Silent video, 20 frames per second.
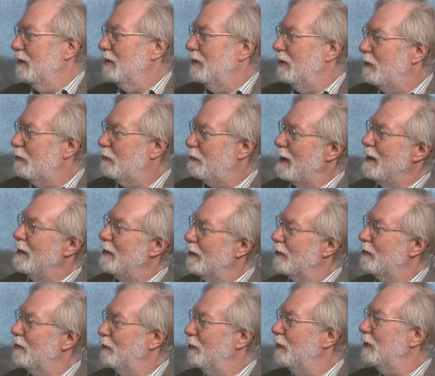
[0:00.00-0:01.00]

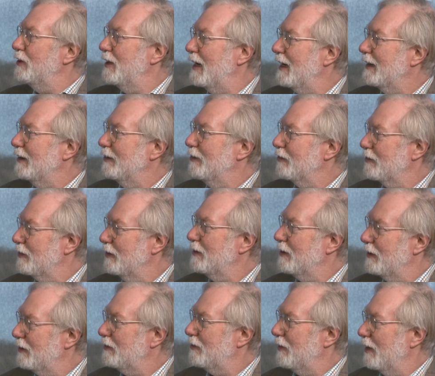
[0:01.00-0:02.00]
defenders to attackers. The
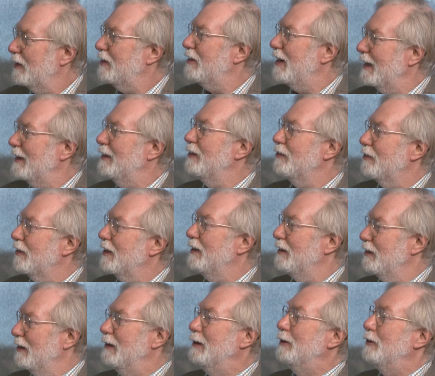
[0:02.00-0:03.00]
attackers
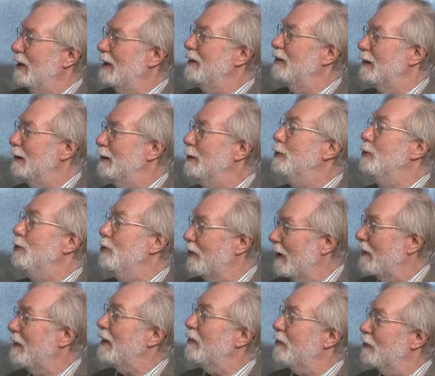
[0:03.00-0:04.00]
tend to lose
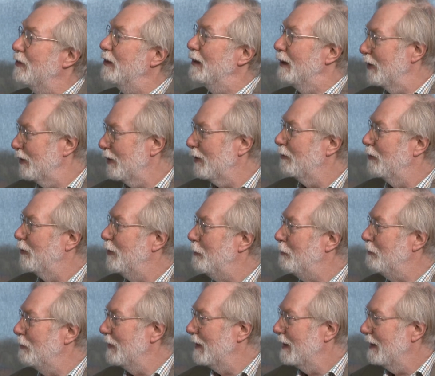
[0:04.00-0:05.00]
unless there are a lot of them.
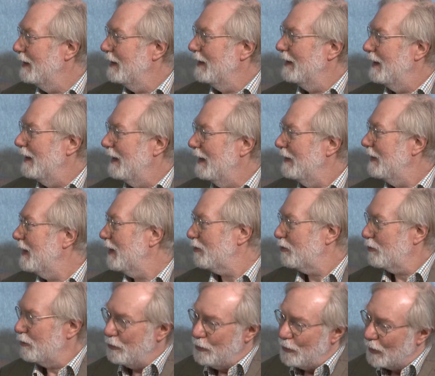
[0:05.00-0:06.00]
And that's
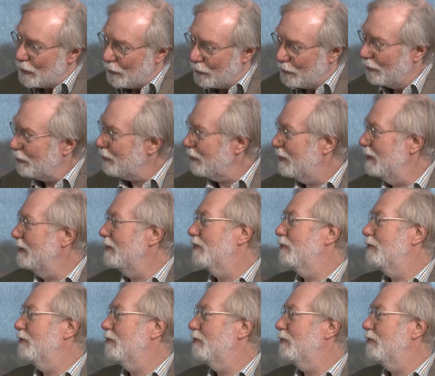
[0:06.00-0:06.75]
true across these